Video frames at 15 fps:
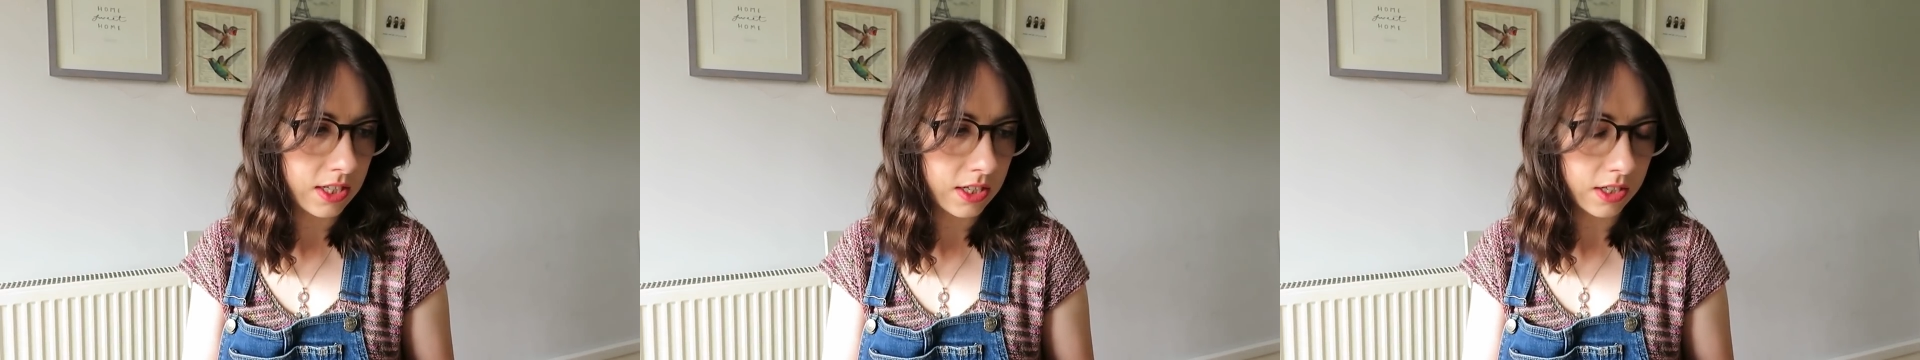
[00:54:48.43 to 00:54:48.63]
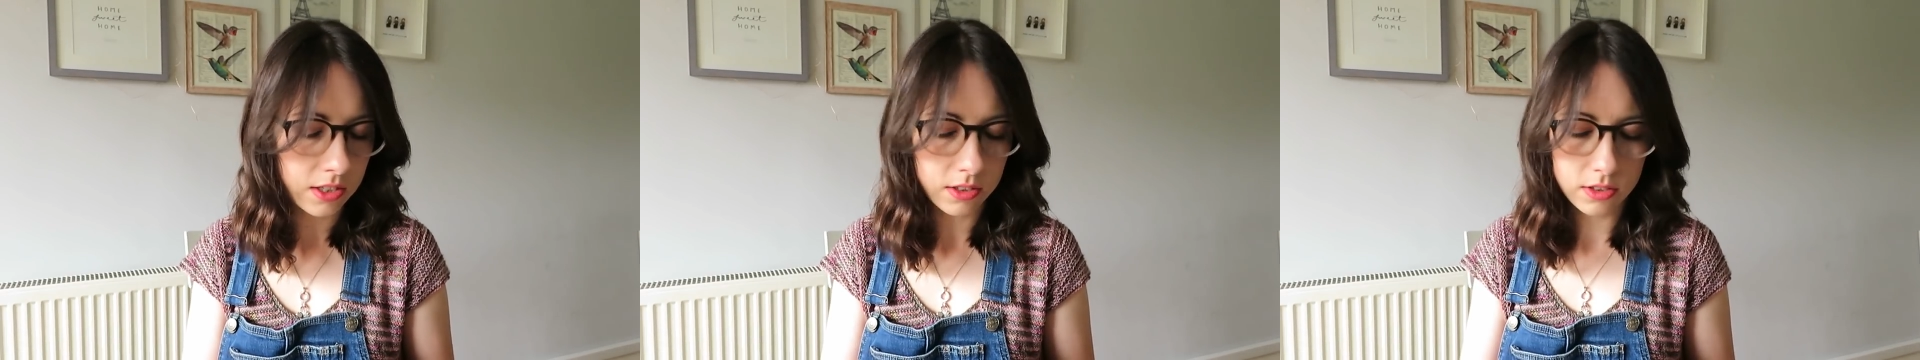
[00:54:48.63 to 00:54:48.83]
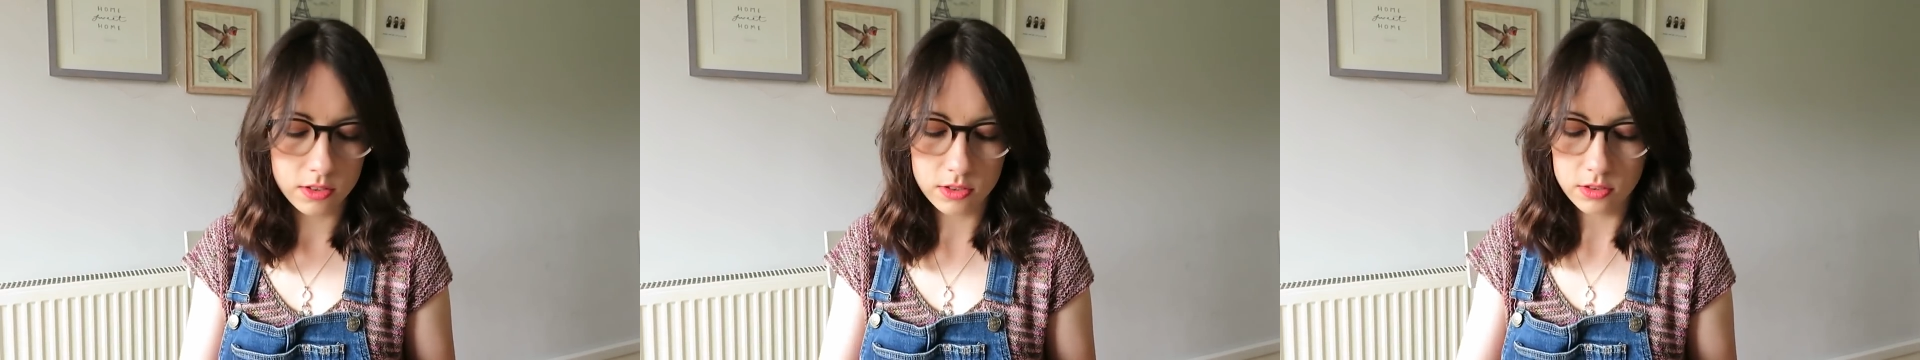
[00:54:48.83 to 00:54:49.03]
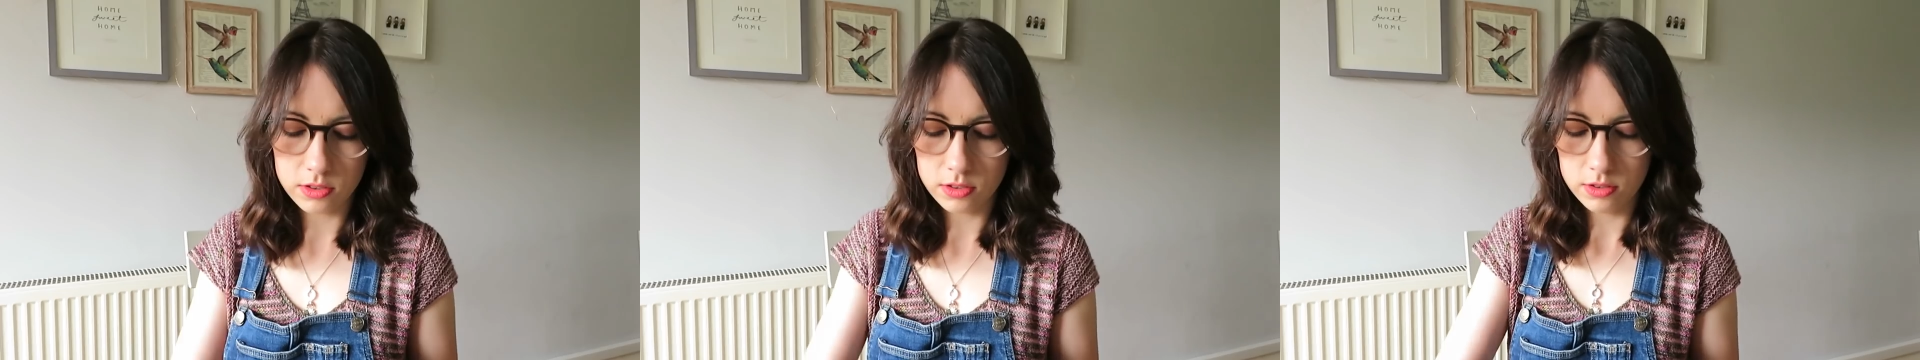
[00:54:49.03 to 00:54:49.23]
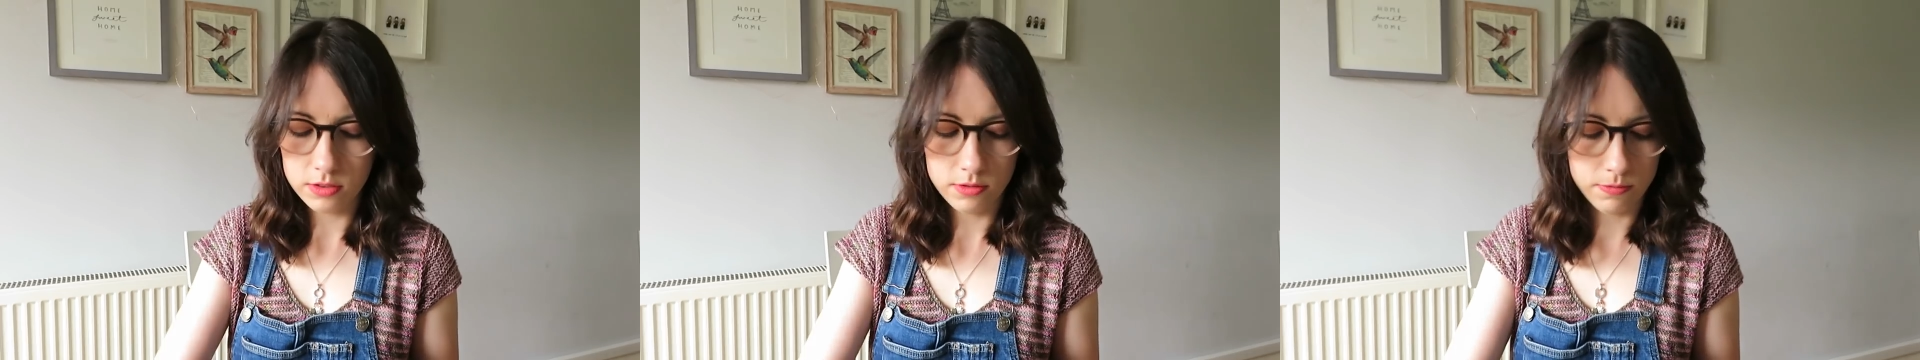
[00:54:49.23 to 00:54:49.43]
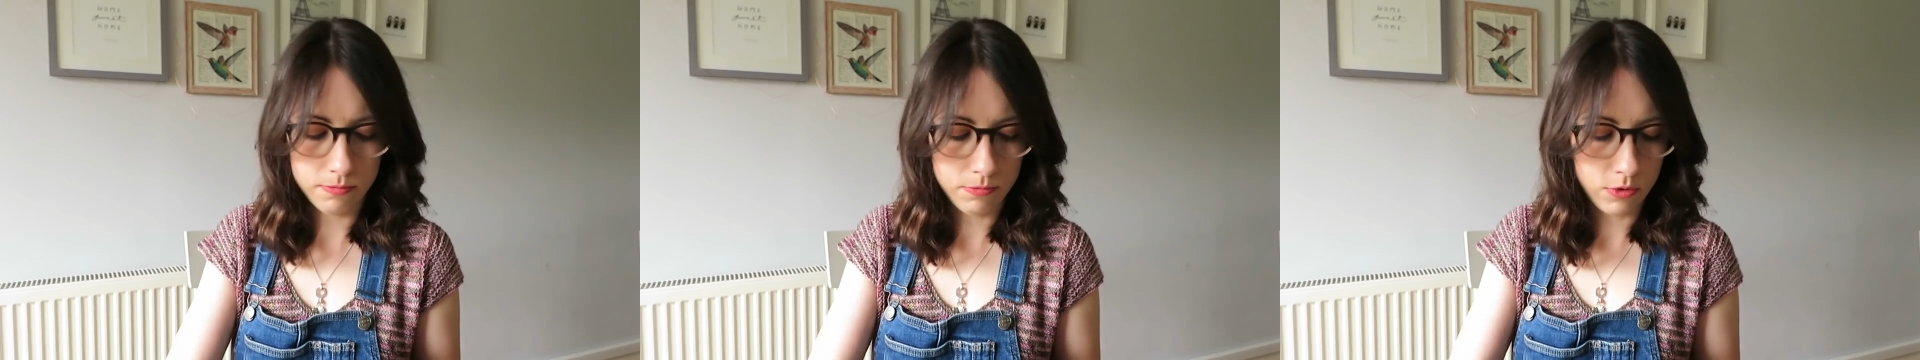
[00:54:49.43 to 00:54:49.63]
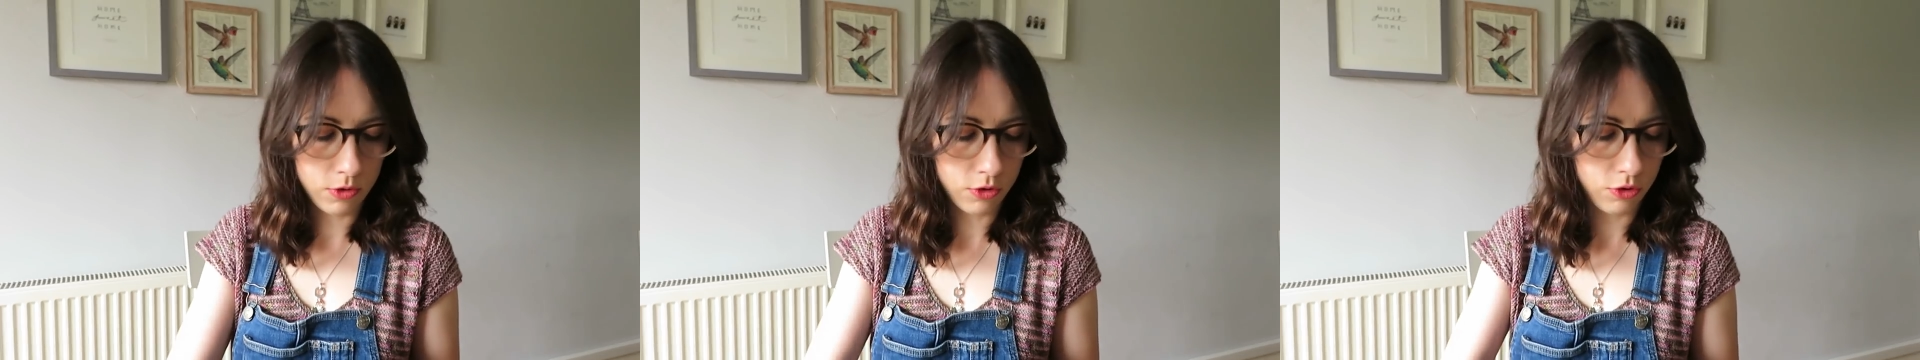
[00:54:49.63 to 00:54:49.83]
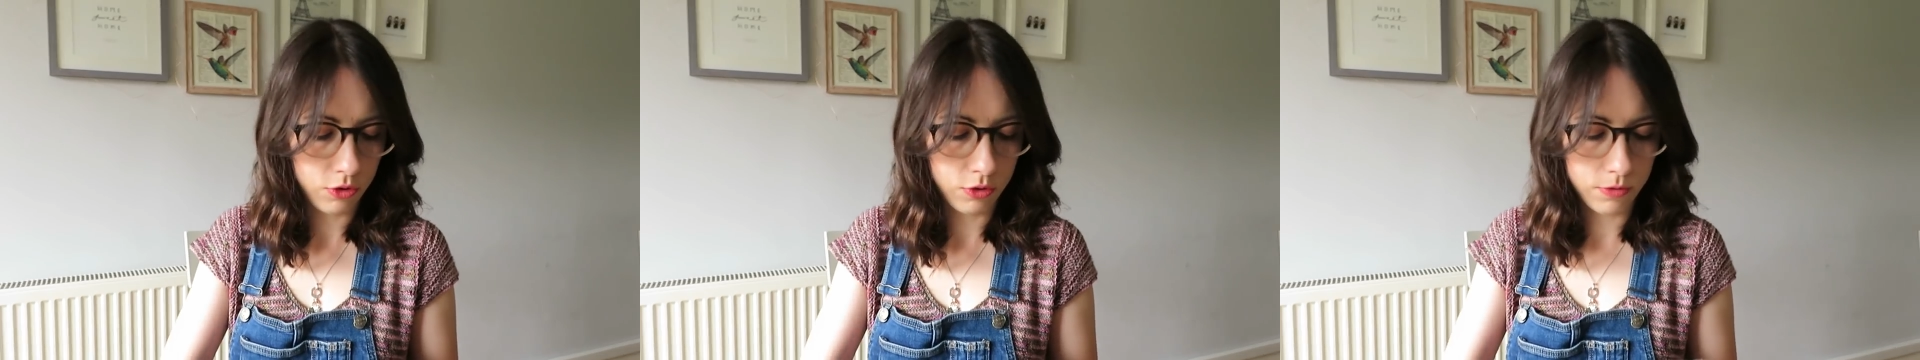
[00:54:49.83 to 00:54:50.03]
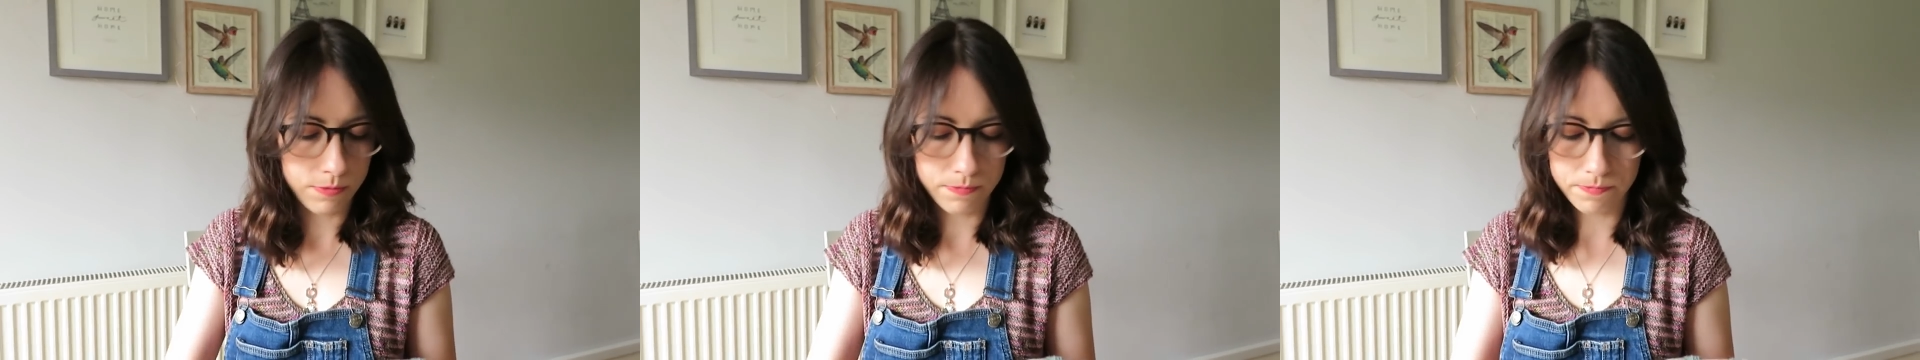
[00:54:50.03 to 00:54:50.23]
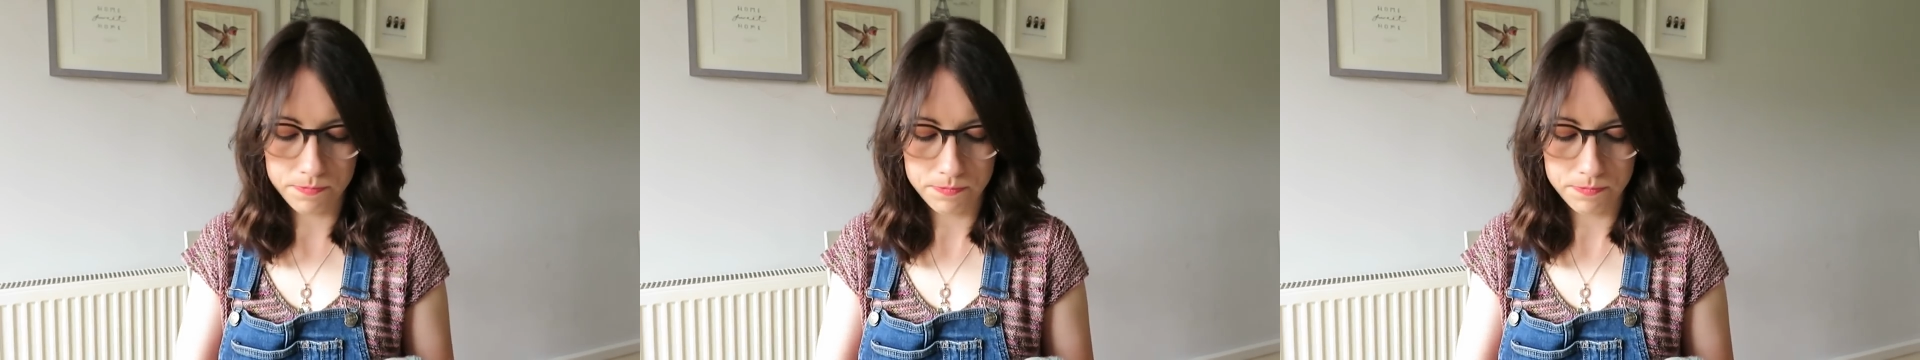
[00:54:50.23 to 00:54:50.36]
yards, not sure.